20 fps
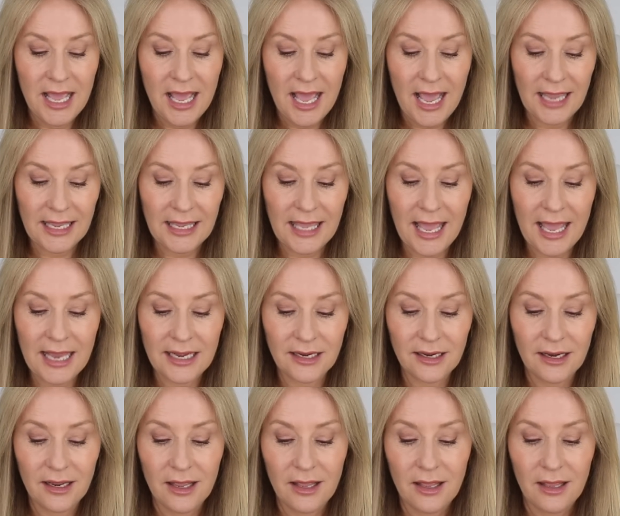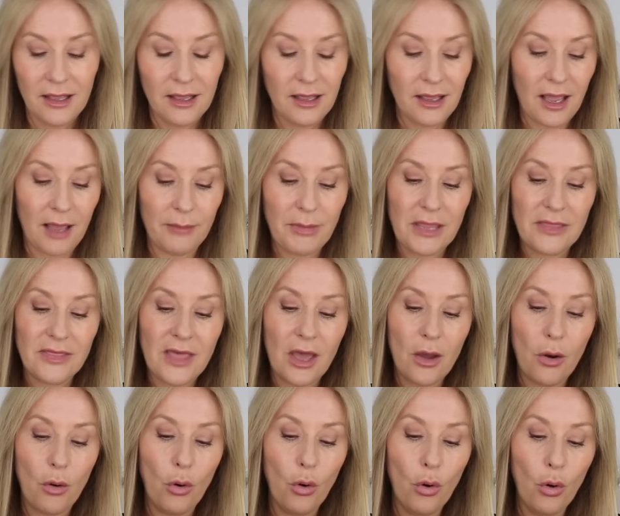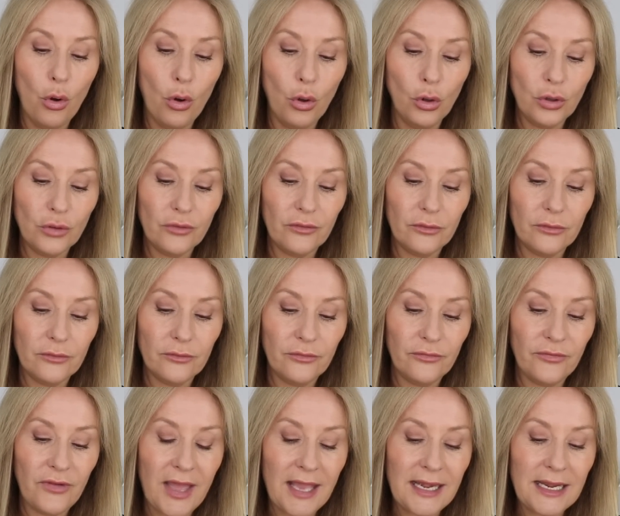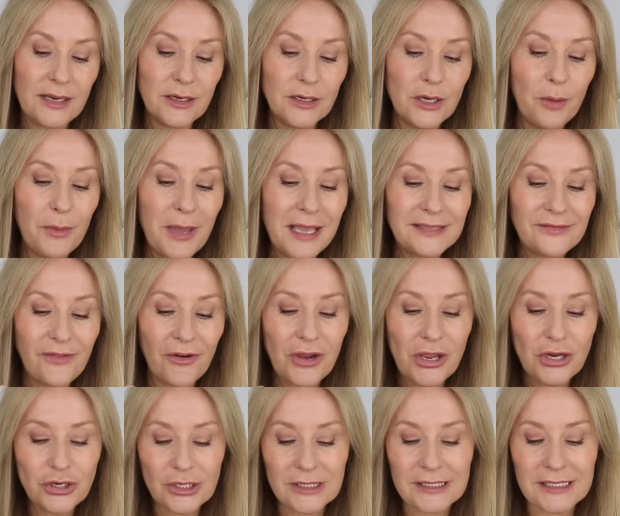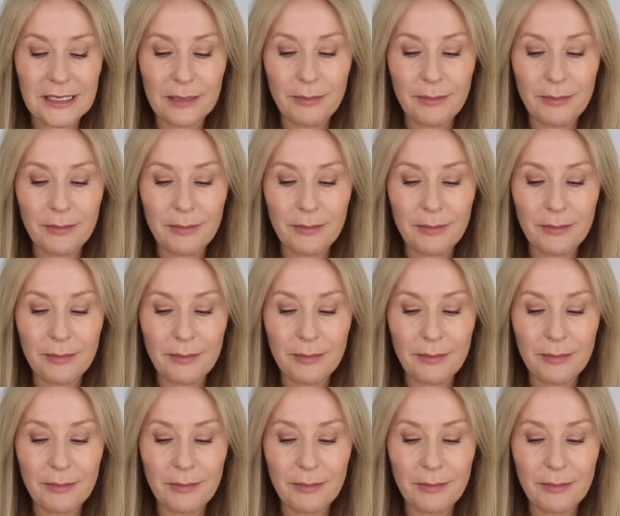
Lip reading: Again, I mean, they're all fairly, no, it's very interesting.